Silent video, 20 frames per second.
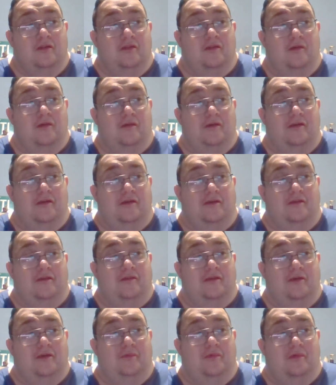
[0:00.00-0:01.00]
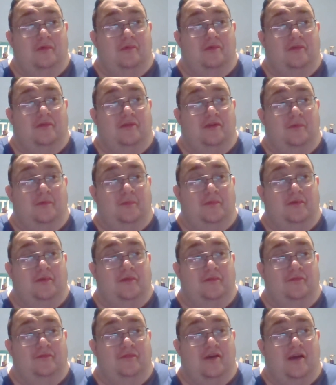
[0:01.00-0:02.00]
to get a gym membership and
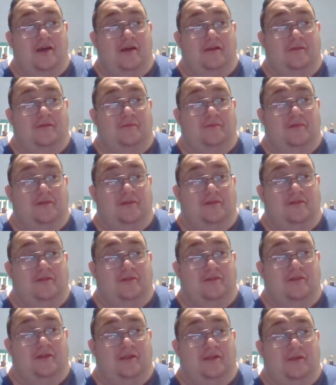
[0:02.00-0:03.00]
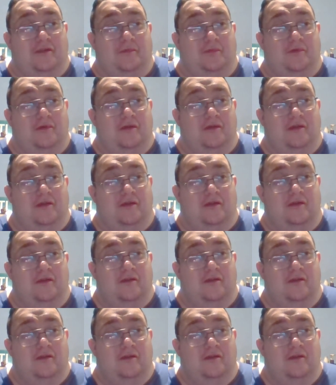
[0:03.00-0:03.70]
some vitamins, you skinny prick.